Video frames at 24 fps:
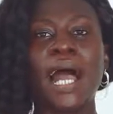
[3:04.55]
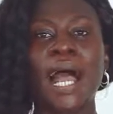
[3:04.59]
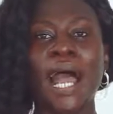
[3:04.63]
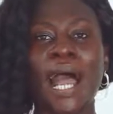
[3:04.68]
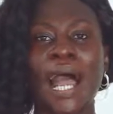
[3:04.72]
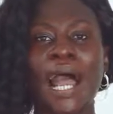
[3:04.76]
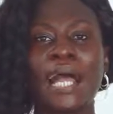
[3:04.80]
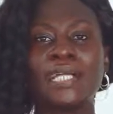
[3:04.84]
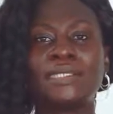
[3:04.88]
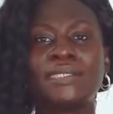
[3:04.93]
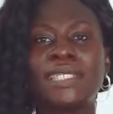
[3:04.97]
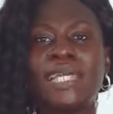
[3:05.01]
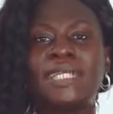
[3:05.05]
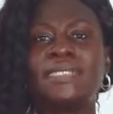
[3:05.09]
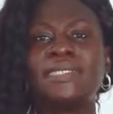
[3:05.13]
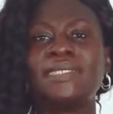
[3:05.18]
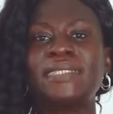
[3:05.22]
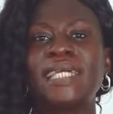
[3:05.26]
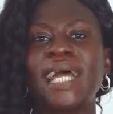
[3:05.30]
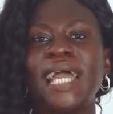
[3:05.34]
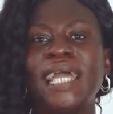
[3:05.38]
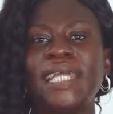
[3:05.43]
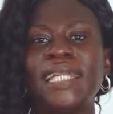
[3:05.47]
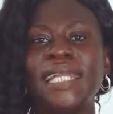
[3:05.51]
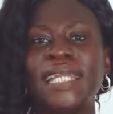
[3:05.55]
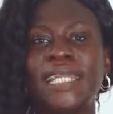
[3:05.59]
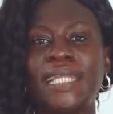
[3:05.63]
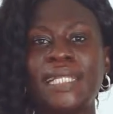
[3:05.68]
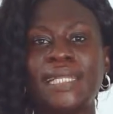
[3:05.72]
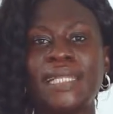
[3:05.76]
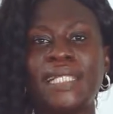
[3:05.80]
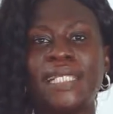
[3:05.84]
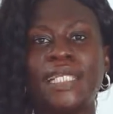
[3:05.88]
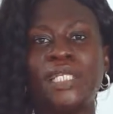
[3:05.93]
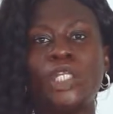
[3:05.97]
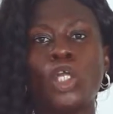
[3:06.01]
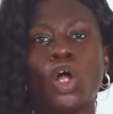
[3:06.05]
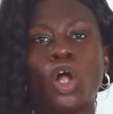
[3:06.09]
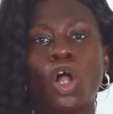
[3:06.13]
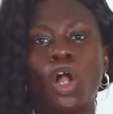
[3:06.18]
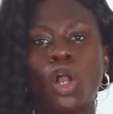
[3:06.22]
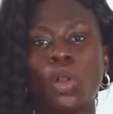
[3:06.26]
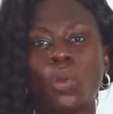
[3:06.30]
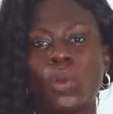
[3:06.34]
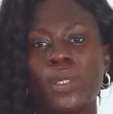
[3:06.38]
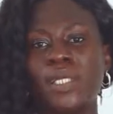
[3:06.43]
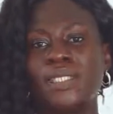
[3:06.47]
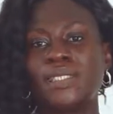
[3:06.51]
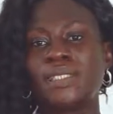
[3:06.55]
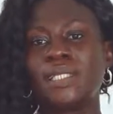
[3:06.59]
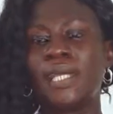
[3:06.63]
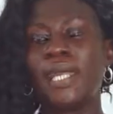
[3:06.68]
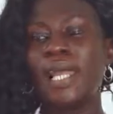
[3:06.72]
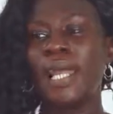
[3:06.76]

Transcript: are entirely clean always,